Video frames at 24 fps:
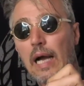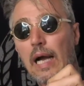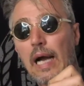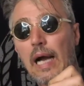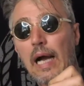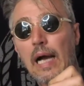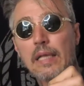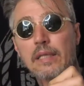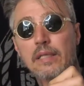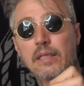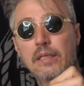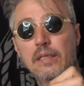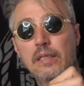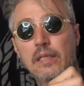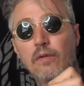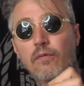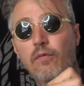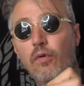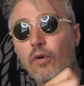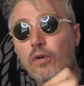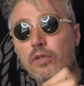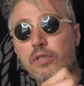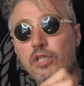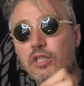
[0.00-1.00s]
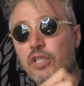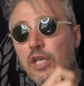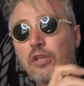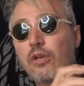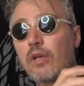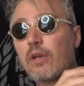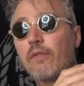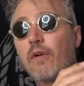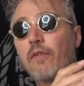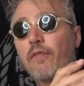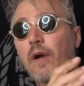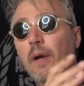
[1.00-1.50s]
at the voltage. I
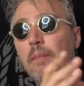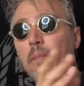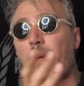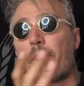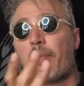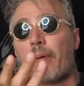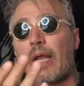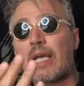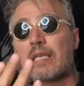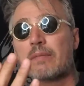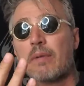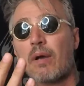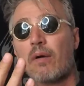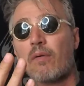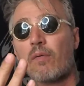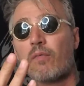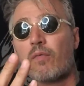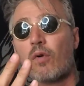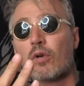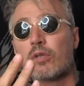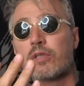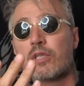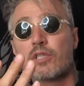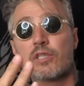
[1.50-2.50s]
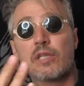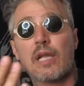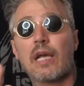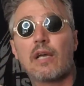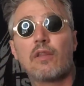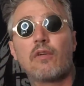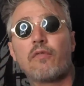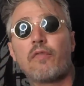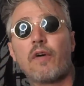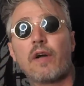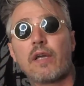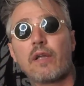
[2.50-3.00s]
don't give a fuck. People ask me about voltage, like I
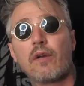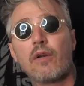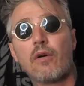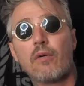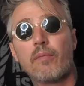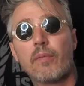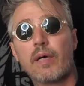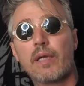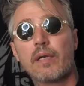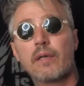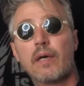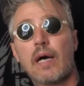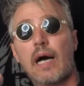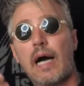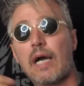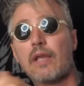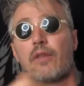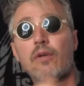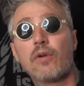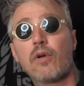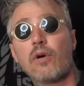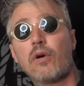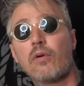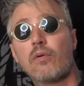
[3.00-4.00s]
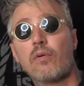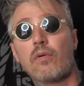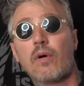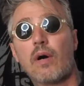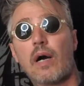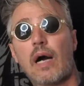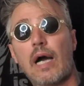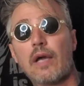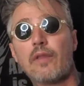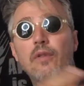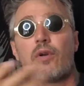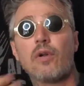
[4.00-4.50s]
don't fucking know, man. I don't
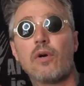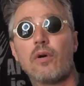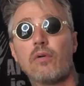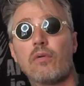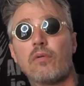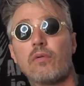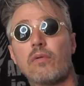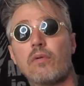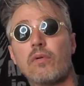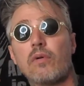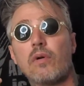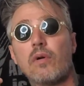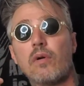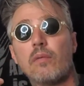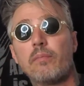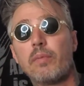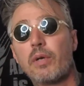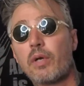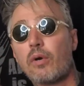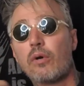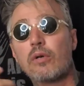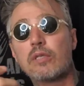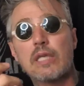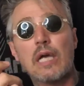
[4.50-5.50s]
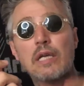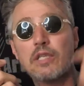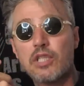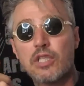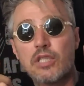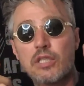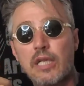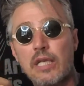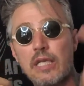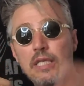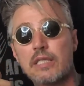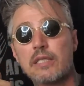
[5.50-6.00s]
know. Because I
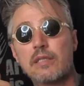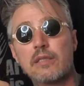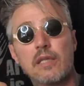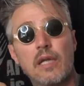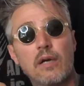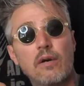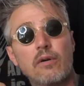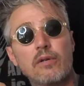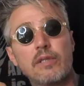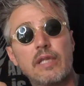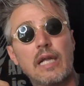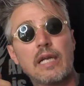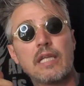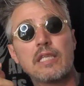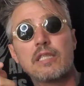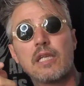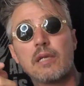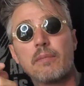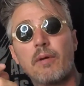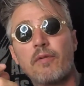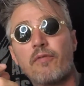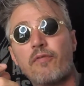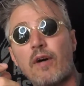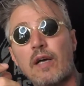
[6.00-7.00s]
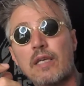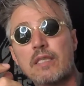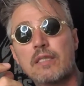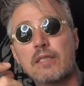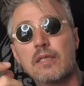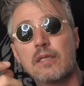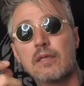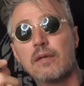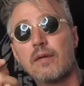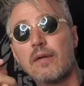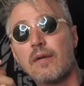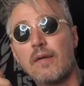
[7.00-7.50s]
just listen, like, oh, that needs a little bit
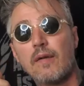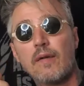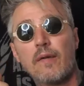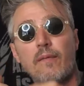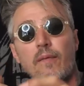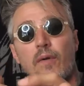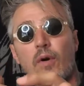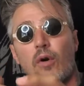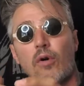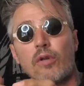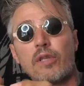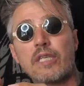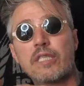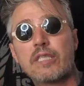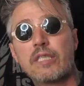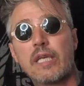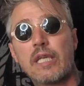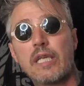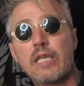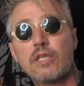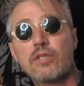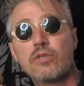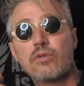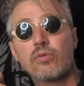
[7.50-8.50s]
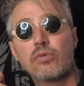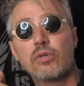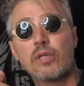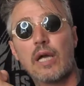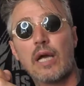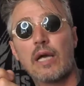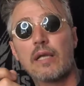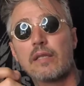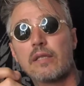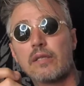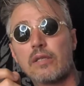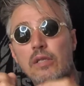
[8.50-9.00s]
faster. Oh, the skin is too
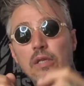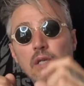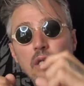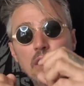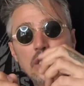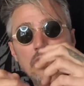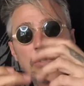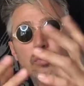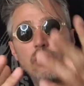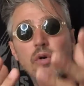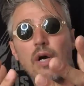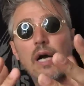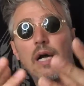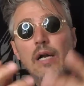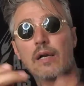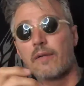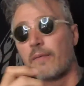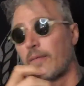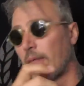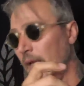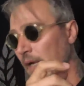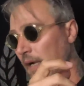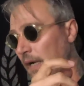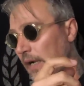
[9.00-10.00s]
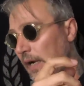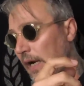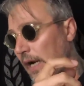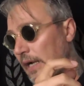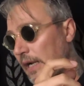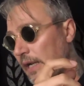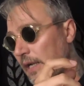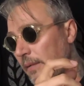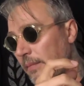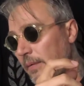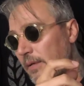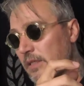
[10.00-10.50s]
tight, it's too hard. A
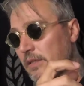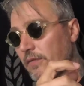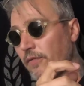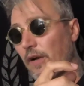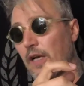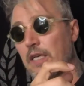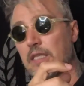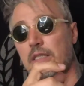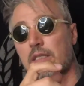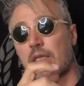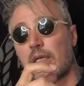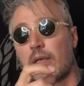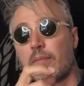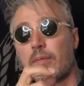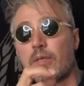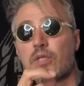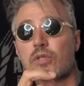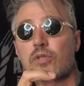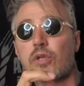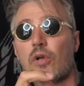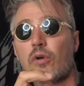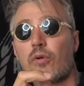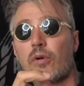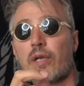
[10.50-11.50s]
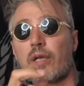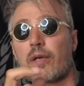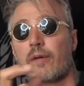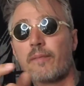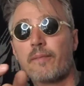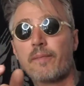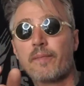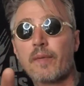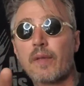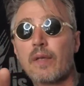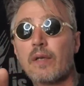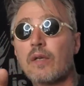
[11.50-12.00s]
little bit faster, a little bit slower.
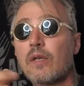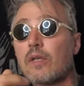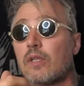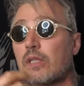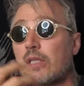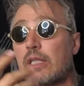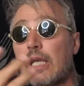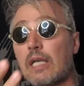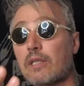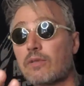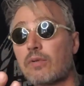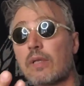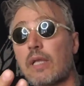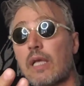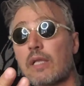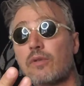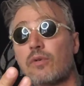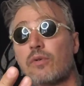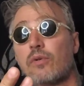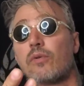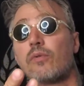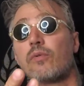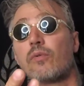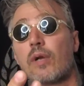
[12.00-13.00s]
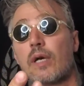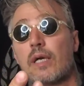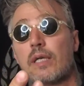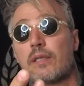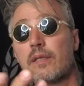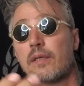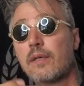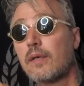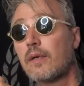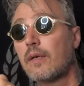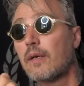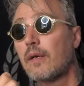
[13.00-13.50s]
That's what I do, right?